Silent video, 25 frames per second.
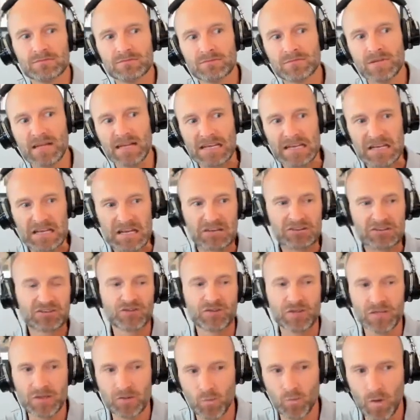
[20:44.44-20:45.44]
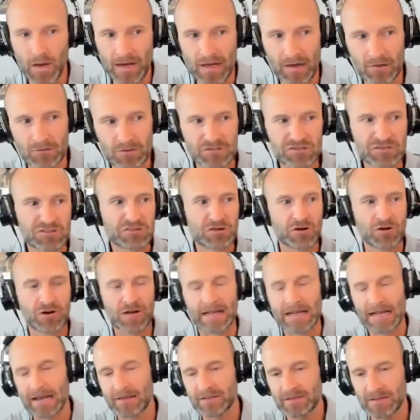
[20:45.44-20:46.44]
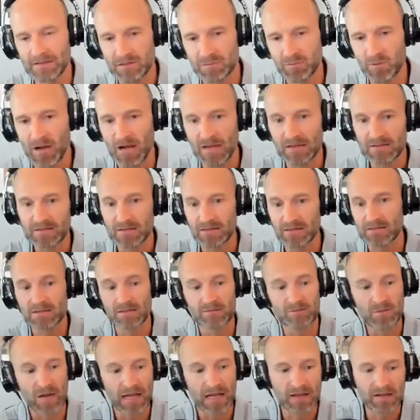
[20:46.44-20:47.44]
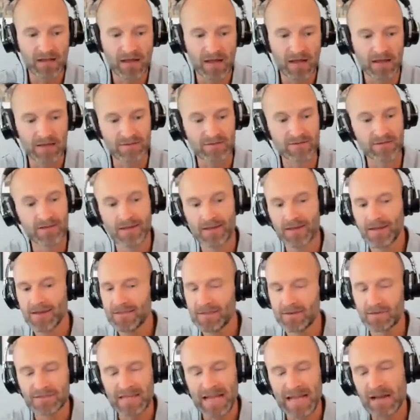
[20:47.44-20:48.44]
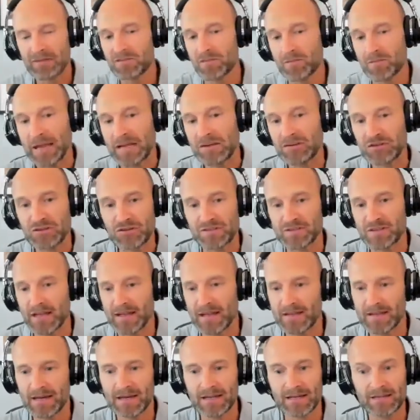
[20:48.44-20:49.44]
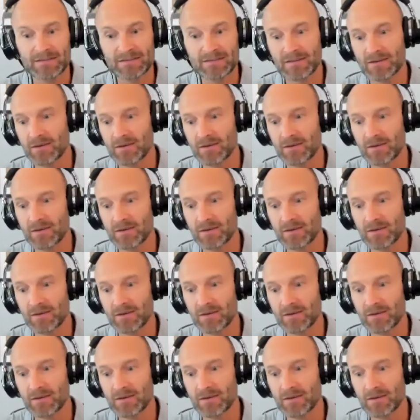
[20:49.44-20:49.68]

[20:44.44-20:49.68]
initially, when I was starting out this process in my clients, there's affirmations at night.